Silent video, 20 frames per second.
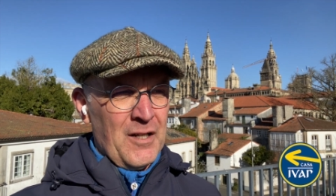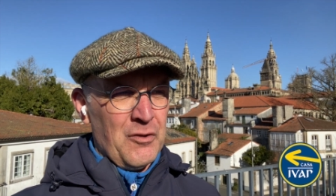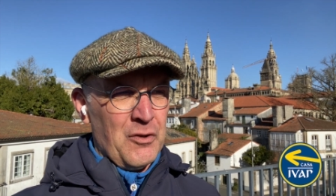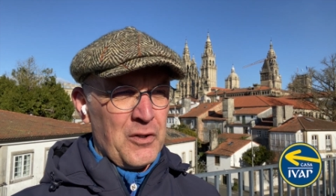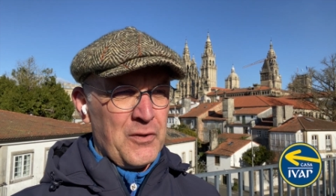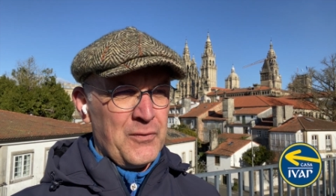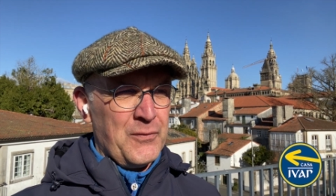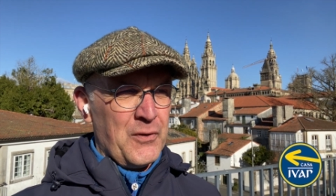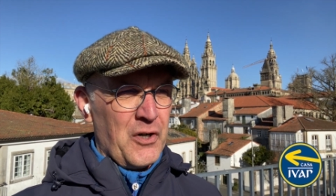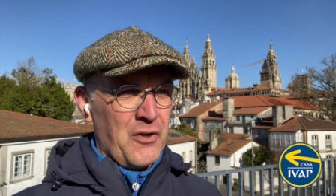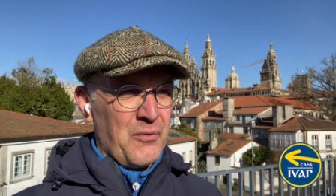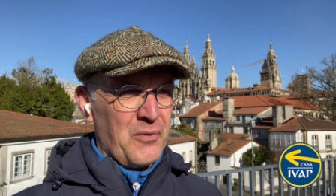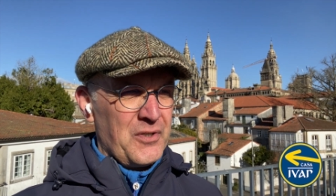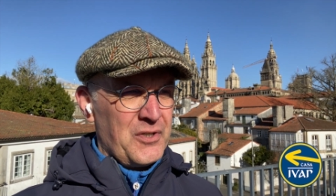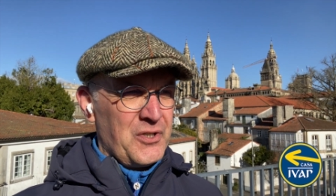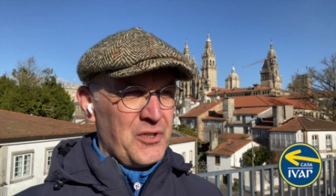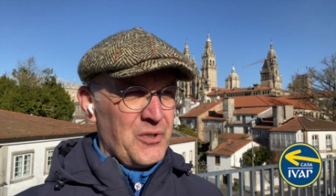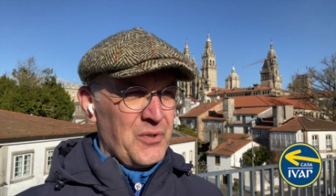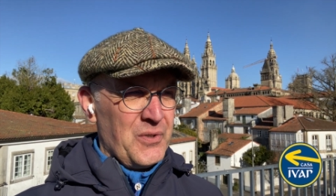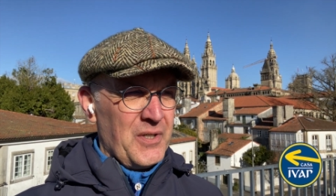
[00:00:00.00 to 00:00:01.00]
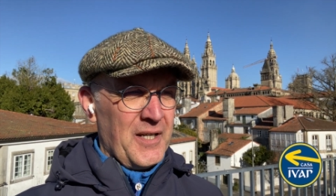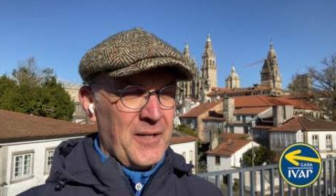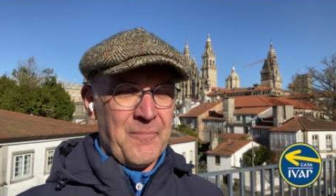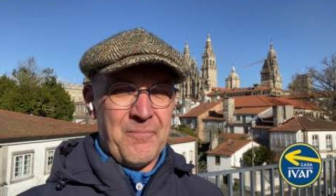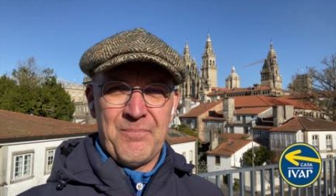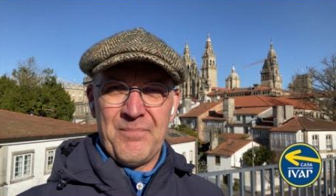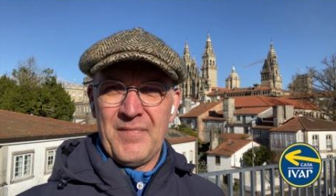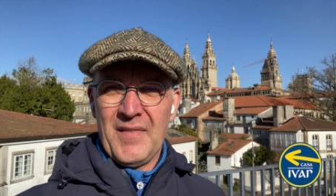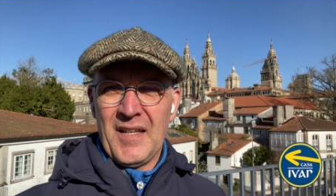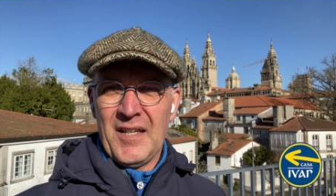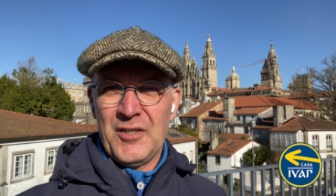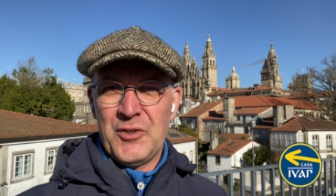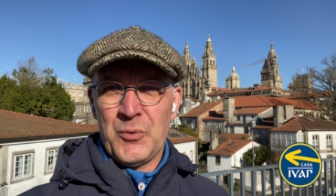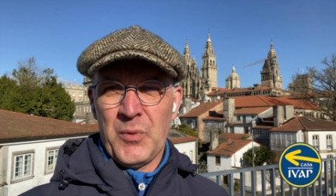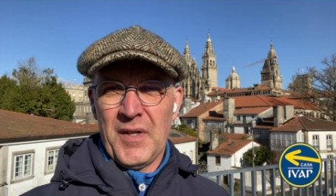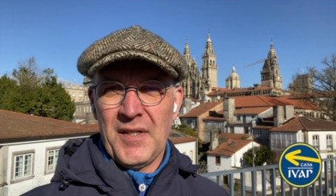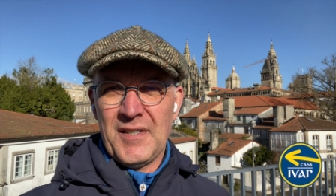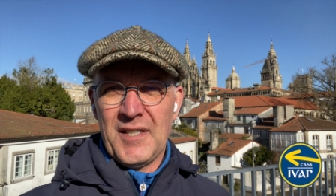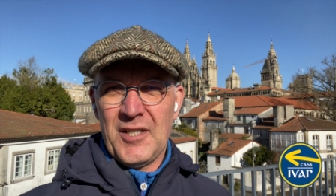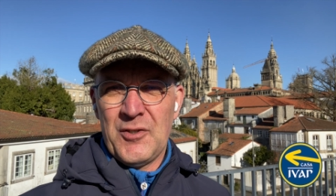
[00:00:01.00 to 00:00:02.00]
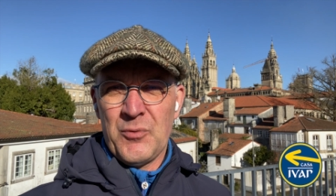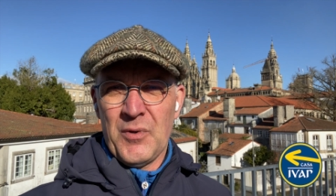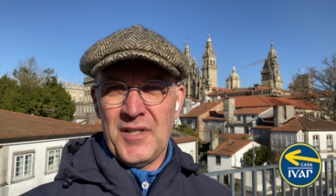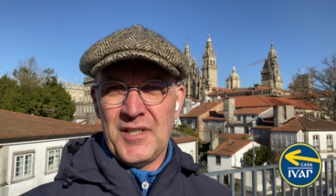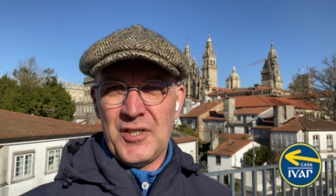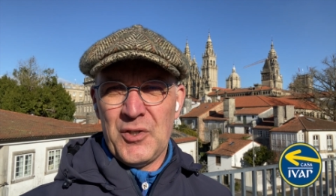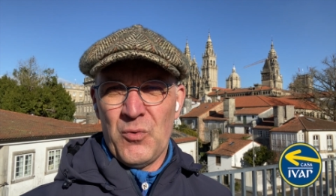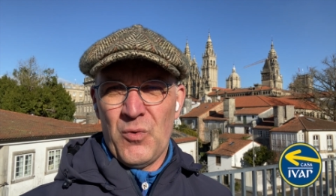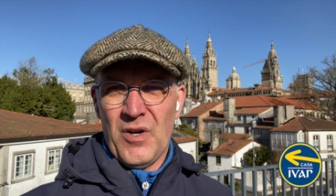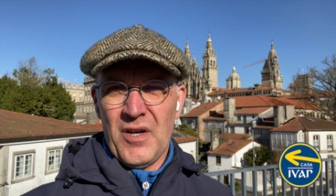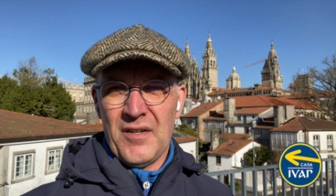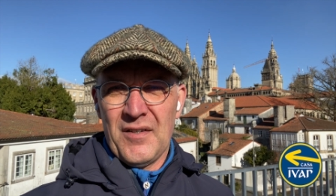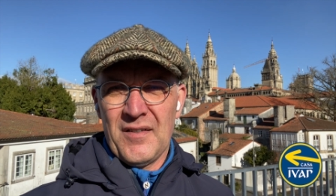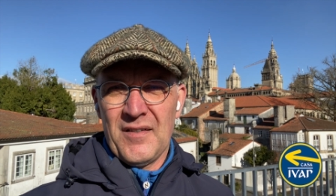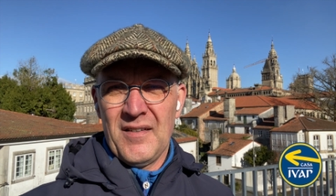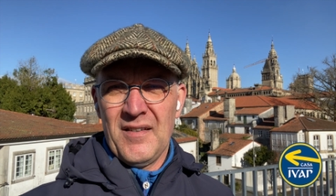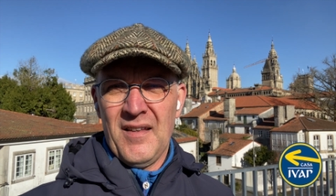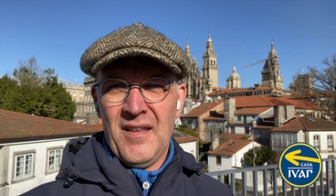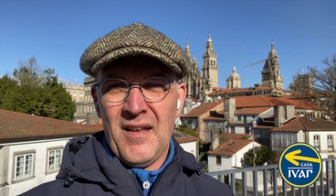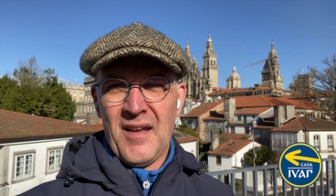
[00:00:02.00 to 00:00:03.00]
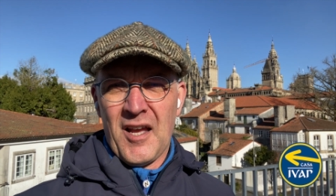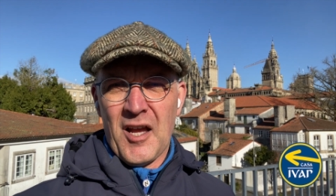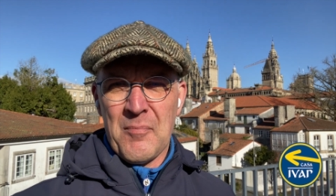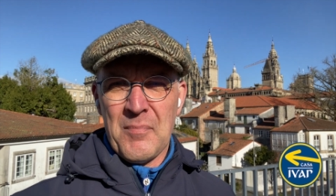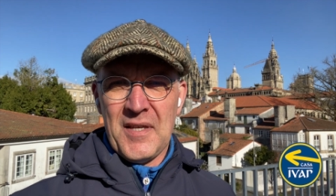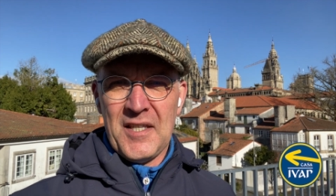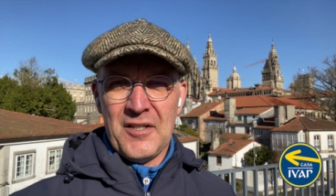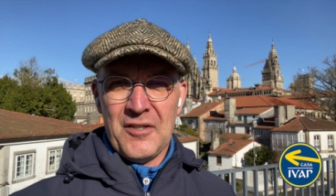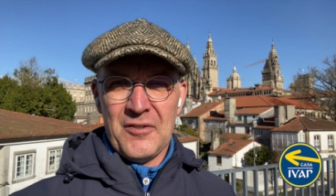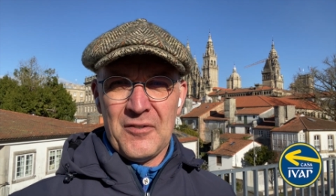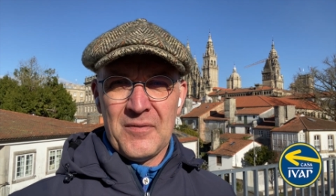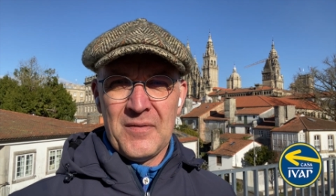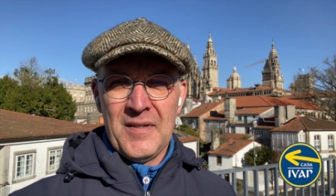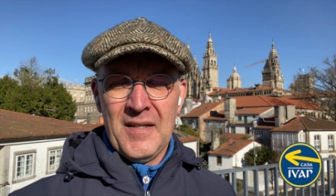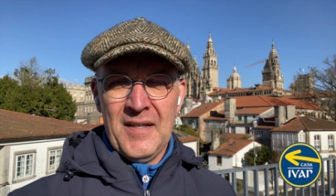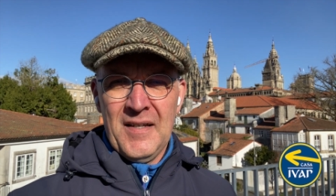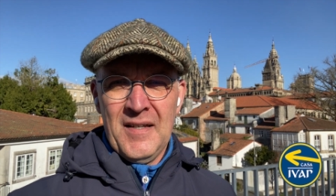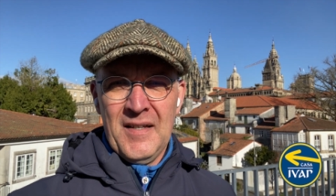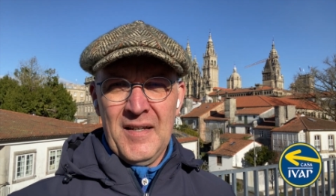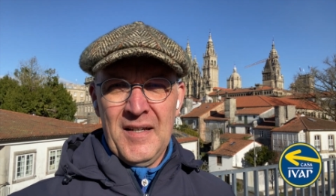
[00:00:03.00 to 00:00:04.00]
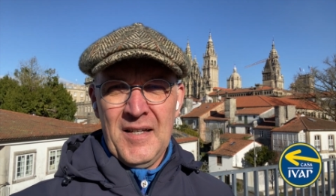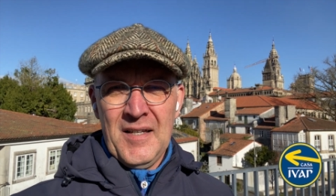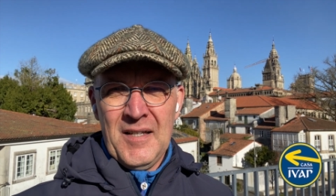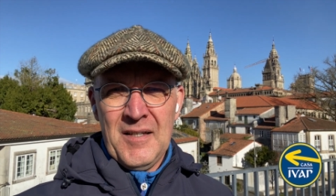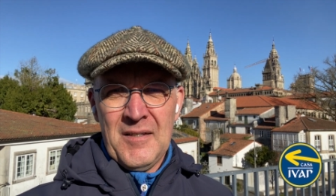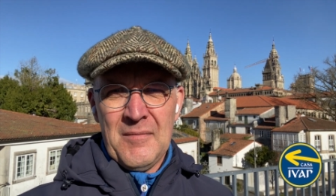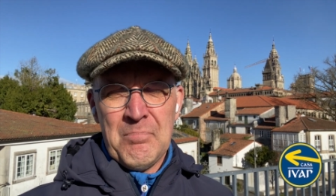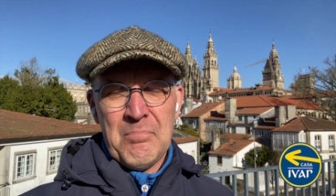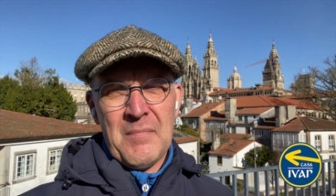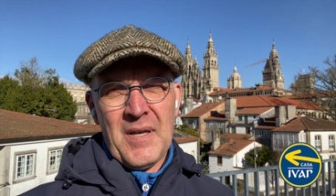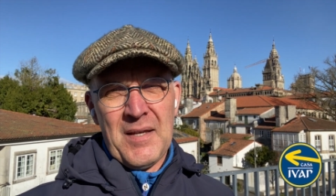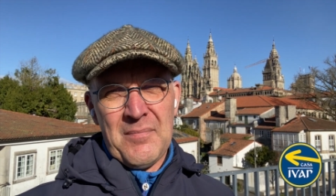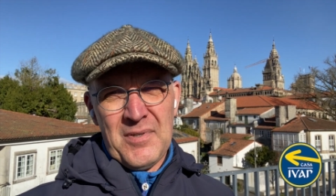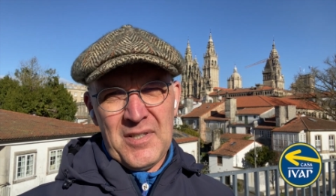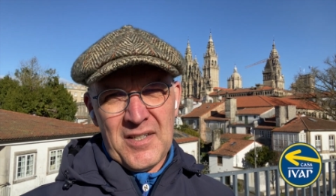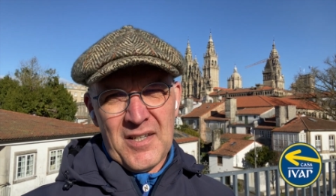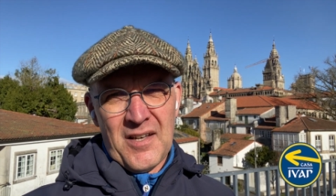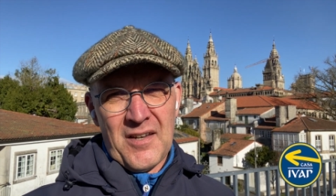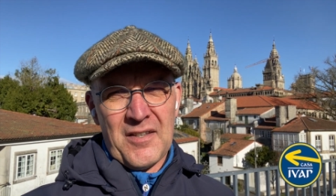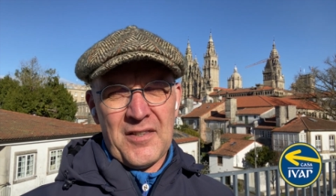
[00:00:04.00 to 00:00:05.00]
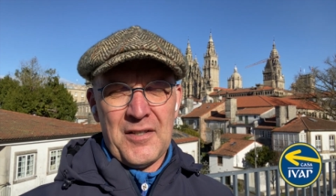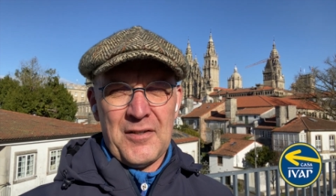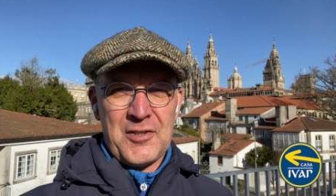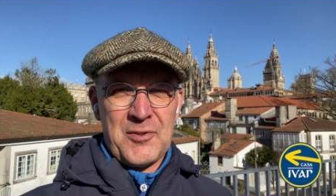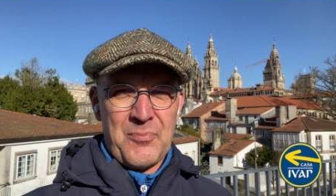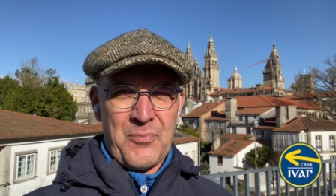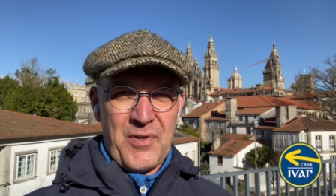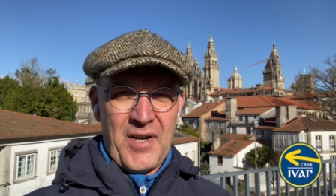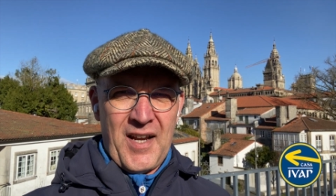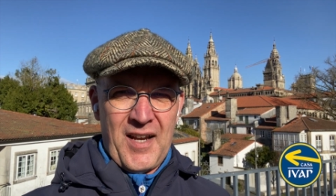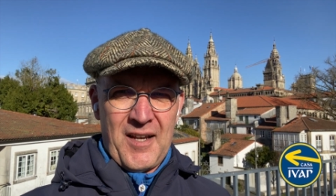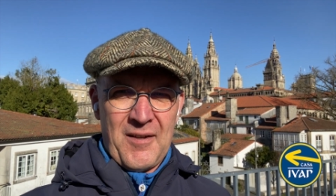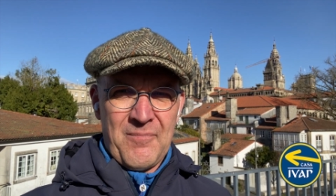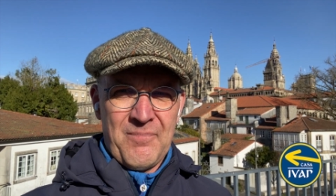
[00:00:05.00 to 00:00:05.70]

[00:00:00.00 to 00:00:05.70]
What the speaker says: look forward to the 2021 Camino. Maybe not in the spring,